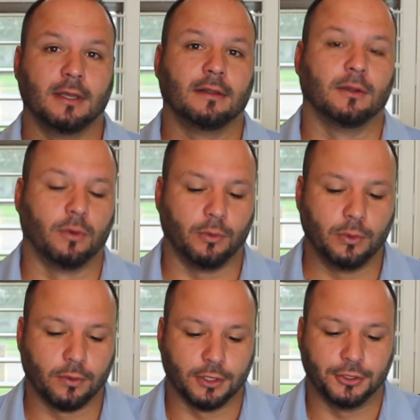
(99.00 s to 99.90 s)
then what we
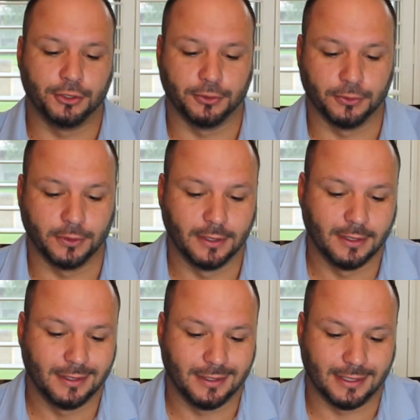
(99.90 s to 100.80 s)
want to do
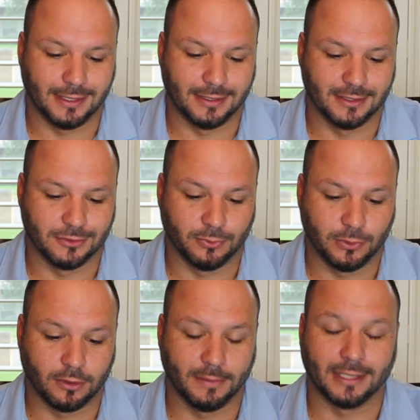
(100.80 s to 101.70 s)
is we
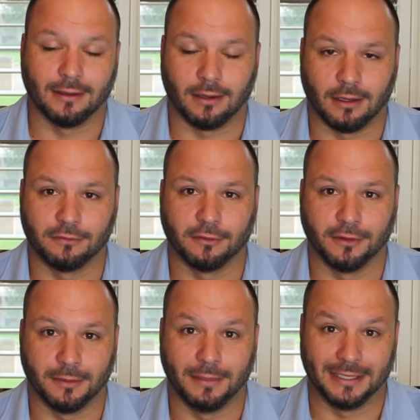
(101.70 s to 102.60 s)
want to make an offer
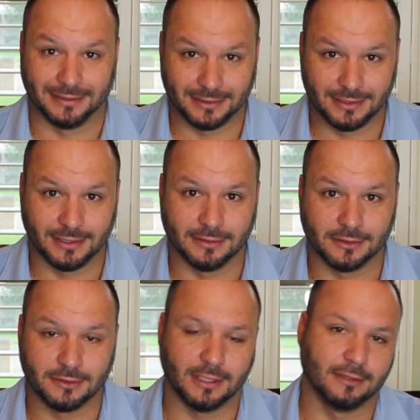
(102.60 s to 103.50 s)
that makes
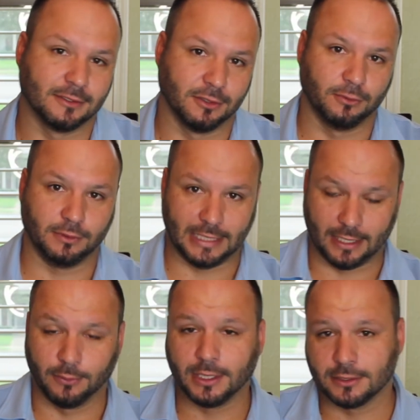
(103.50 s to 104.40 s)
sense. And so, yeah,
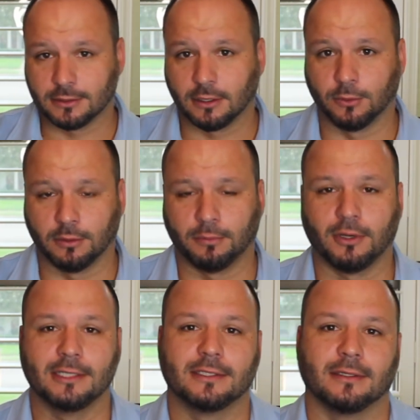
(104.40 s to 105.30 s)
we can start with the
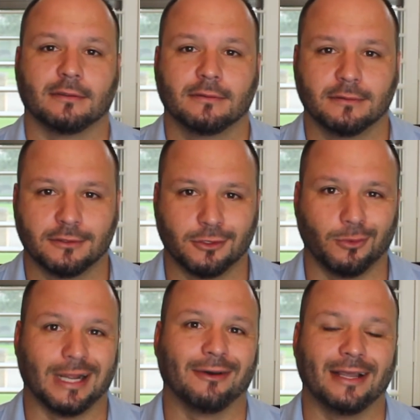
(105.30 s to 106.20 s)
pricing. So
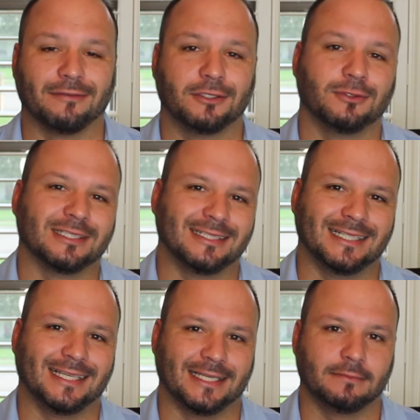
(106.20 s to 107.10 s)
what I would have to do is
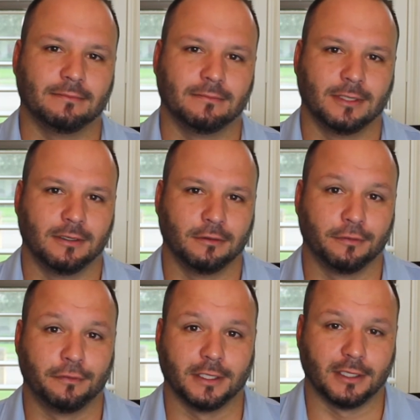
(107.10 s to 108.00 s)
dig in,
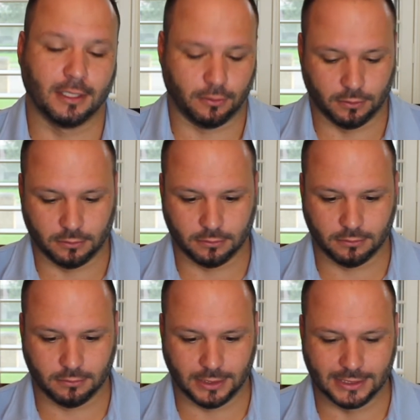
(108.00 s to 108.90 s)
figure out, well,
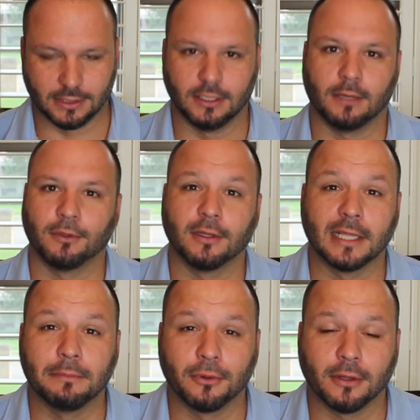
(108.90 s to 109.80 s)
is the number that
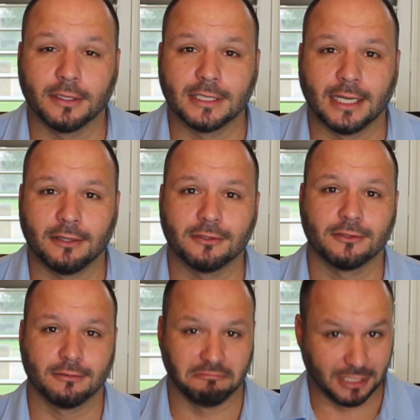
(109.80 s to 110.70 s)
they put on this
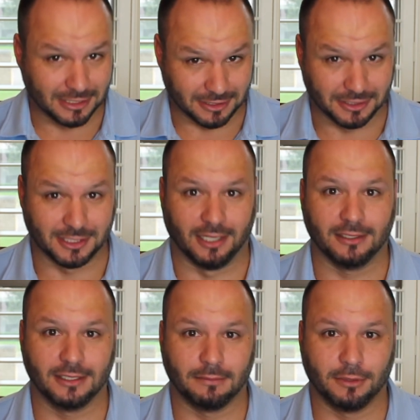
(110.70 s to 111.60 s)
house, is it a
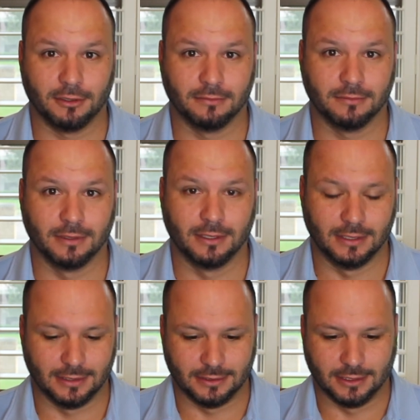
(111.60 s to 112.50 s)
solid number?
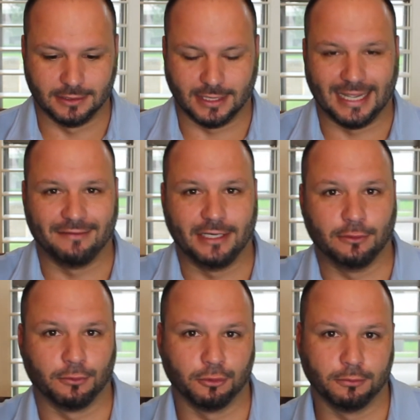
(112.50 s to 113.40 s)
Does it have any
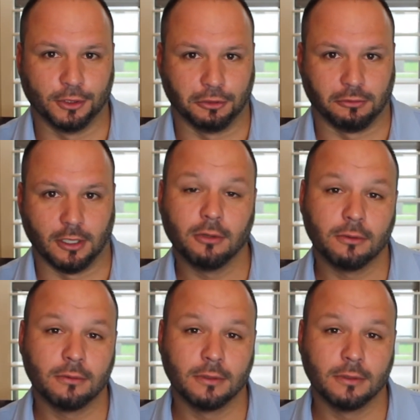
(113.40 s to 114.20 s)
room to grow?